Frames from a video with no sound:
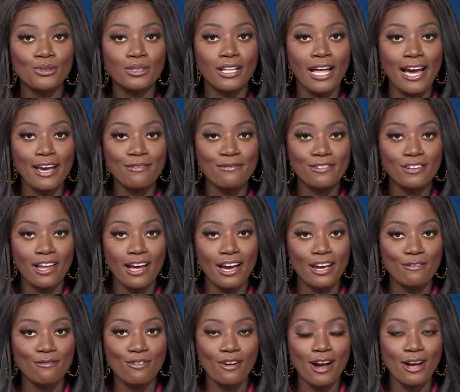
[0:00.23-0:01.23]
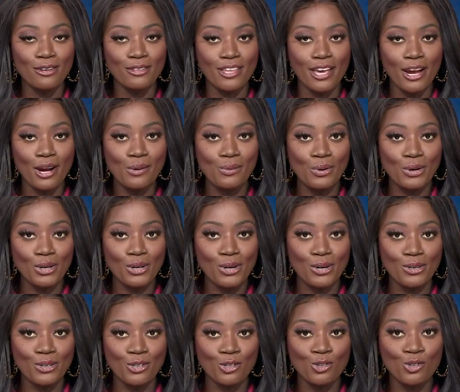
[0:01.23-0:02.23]
lifeline for healthcare
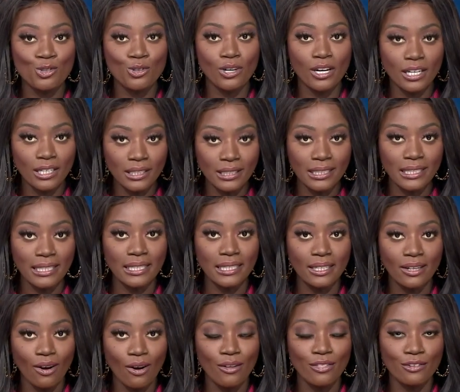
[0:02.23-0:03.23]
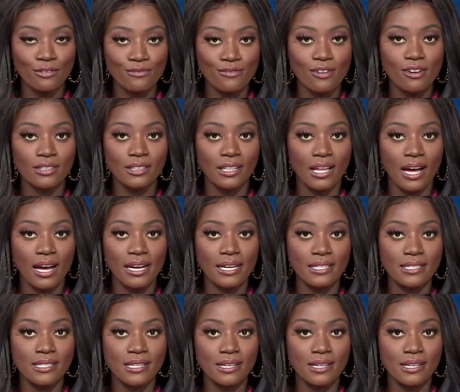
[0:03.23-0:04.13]
workers struggling on the front lines.